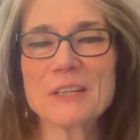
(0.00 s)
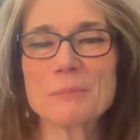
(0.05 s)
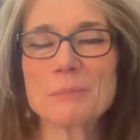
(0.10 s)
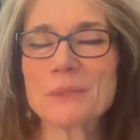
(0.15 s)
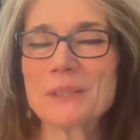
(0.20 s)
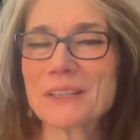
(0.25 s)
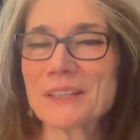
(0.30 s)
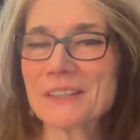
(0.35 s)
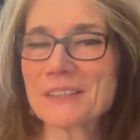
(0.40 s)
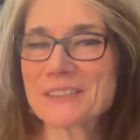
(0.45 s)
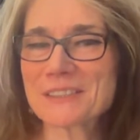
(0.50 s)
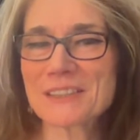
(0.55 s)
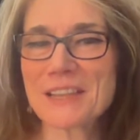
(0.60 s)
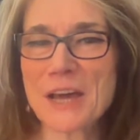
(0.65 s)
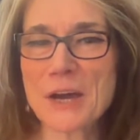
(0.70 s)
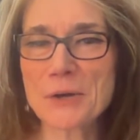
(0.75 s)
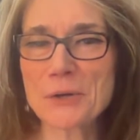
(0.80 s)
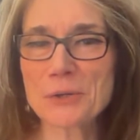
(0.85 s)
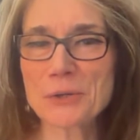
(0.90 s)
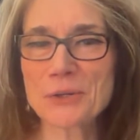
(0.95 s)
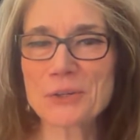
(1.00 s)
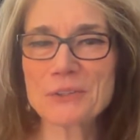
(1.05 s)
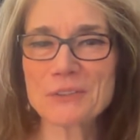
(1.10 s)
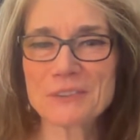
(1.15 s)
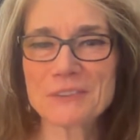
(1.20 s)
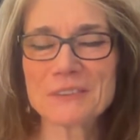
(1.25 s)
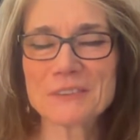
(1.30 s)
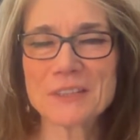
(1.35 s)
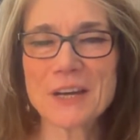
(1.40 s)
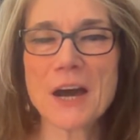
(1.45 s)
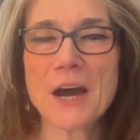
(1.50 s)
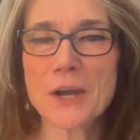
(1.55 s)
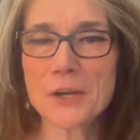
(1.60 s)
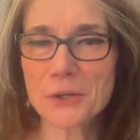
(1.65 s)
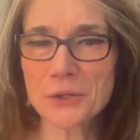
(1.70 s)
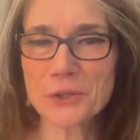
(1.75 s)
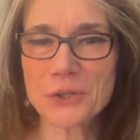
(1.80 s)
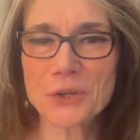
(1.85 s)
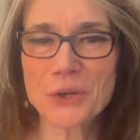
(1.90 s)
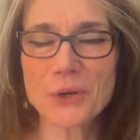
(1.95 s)
but it gets louder the higher
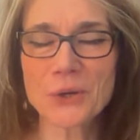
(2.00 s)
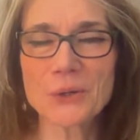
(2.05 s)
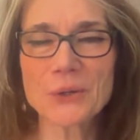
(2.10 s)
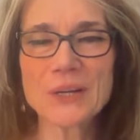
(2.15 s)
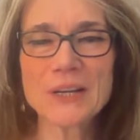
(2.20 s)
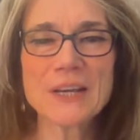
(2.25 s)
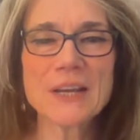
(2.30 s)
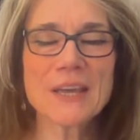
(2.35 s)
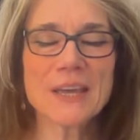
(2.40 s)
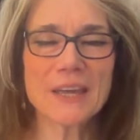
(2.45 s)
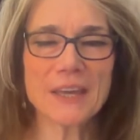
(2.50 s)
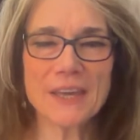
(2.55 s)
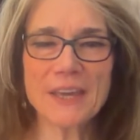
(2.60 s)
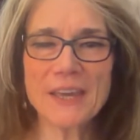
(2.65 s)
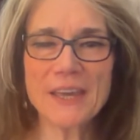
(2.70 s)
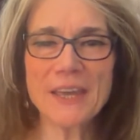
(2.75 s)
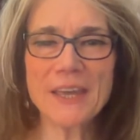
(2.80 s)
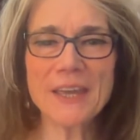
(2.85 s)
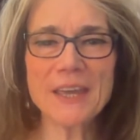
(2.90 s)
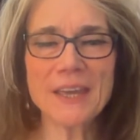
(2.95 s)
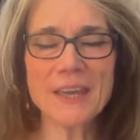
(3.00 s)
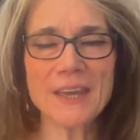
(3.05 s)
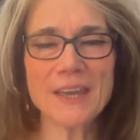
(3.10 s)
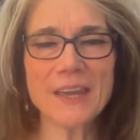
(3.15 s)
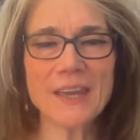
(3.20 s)
you go. A,